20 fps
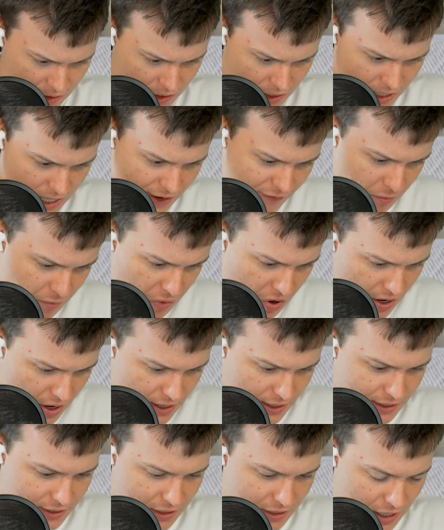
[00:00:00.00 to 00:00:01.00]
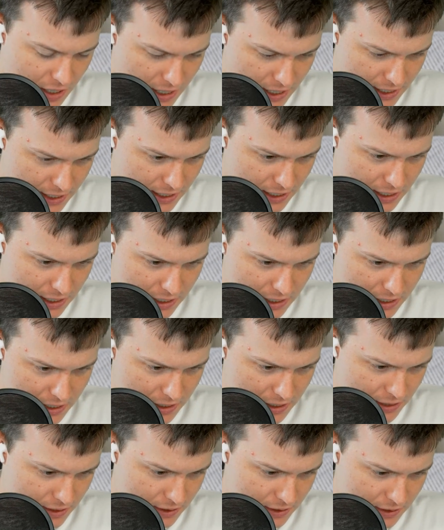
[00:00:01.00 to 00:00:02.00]
Never mind. I
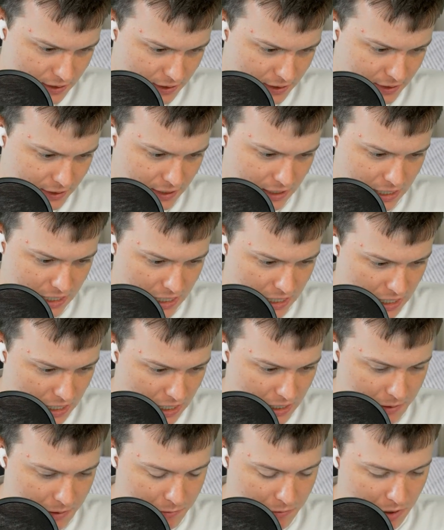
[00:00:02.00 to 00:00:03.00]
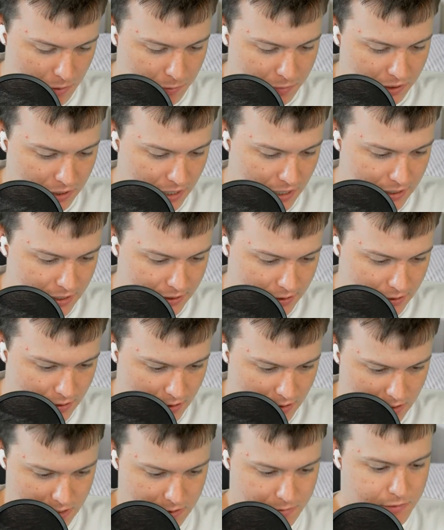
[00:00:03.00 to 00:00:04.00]
can't see my
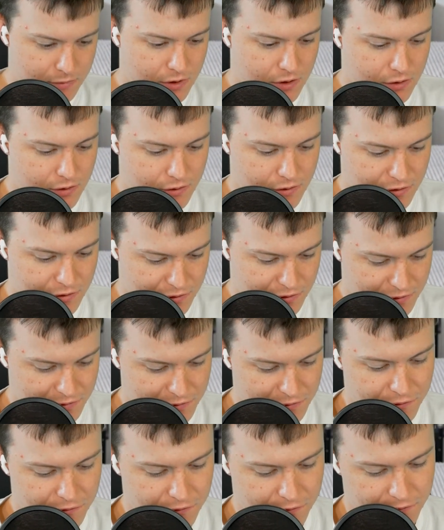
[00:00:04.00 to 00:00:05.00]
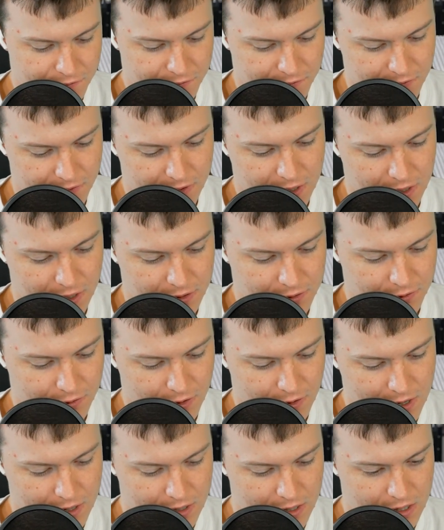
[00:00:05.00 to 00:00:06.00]
playtime of Death
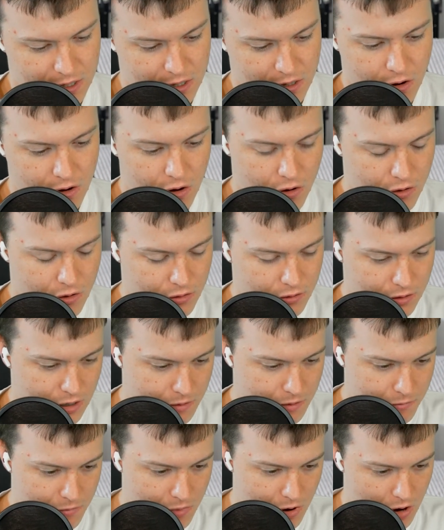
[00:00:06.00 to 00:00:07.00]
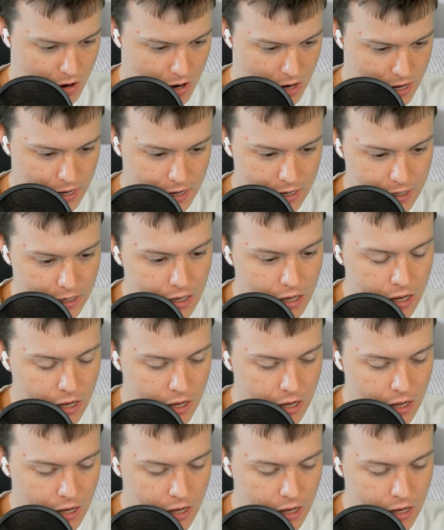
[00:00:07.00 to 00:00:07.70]
Stranding on my